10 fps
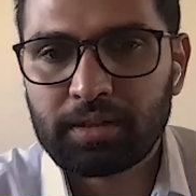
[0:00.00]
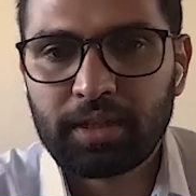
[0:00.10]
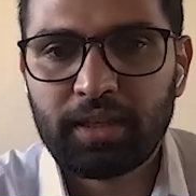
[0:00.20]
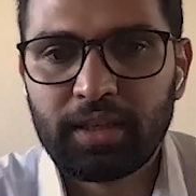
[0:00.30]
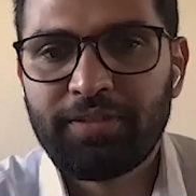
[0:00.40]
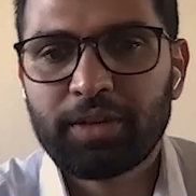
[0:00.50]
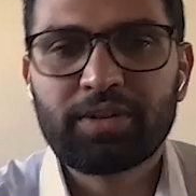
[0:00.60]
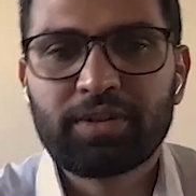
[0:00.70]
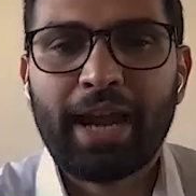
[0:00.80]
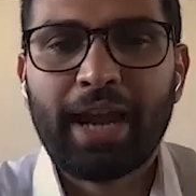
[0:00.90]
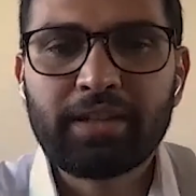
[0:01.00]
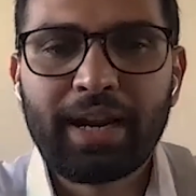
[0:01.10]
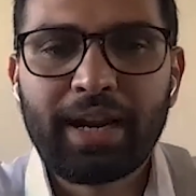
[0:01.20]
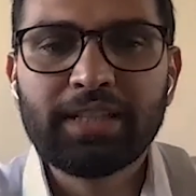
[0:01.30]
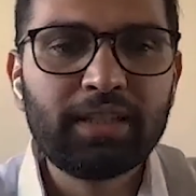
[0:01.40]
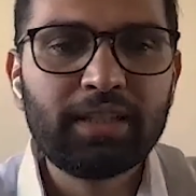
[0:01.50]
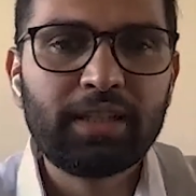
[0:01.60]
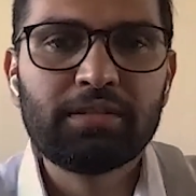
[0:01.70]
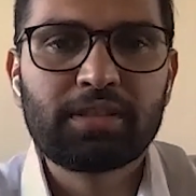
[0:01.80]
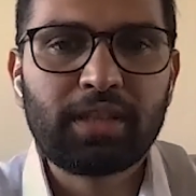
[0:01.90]
if I could categorize it
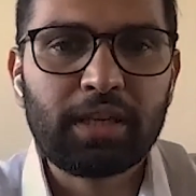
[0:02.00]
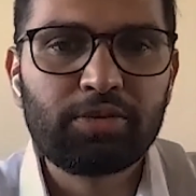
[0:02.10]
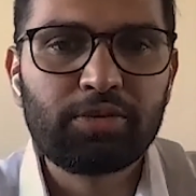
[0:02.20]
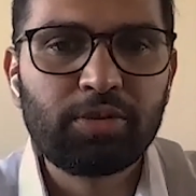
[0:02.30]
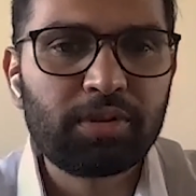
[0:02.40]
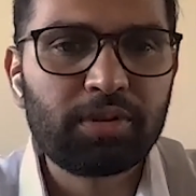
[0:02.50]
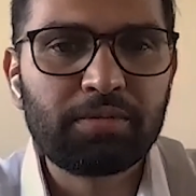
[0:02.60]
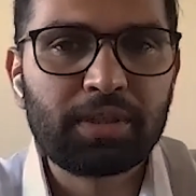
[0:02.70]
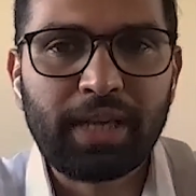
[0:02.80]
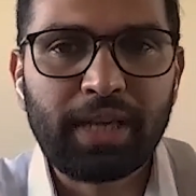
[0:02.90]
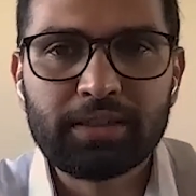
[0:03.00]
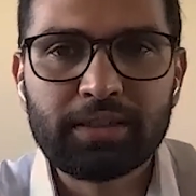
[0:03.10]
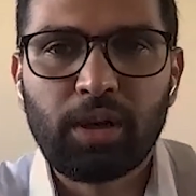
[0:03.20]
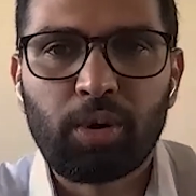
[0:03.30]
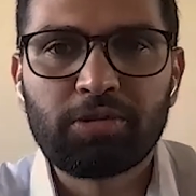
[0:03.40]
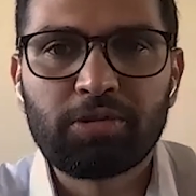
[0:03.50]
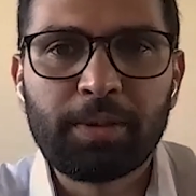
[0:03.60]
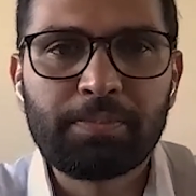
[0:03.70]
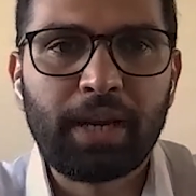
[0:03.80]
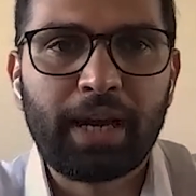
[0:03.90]
in such, the challenge is a lot of
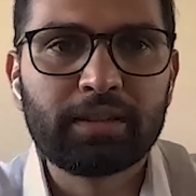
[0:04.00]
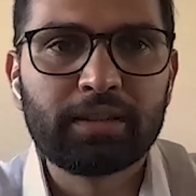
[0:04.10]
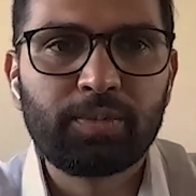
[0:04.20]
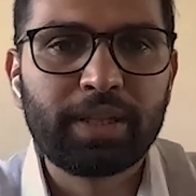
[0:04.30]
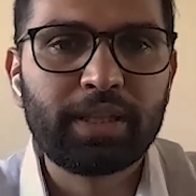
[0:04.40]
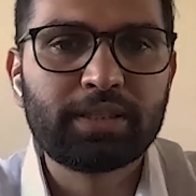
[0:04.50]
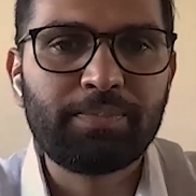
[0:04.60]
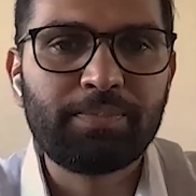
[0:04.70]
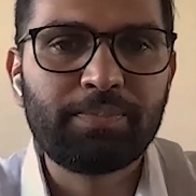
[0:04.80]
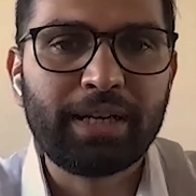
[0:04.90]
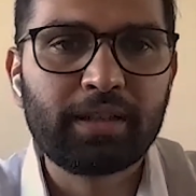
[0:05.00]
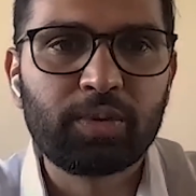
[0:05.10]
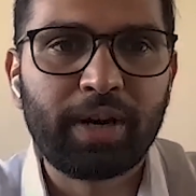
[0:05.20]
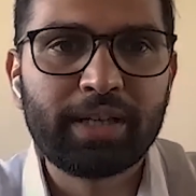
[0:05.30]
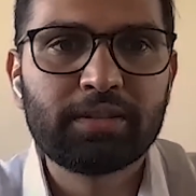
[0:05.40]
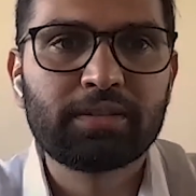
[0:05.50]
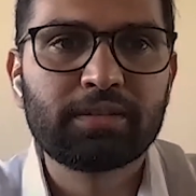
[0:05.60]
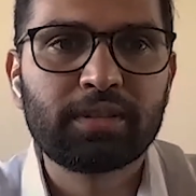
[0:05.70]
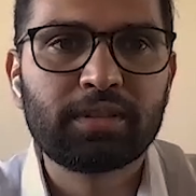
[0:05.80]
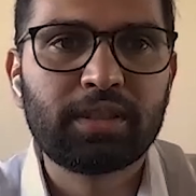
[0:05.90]
people, either when they say medical advice,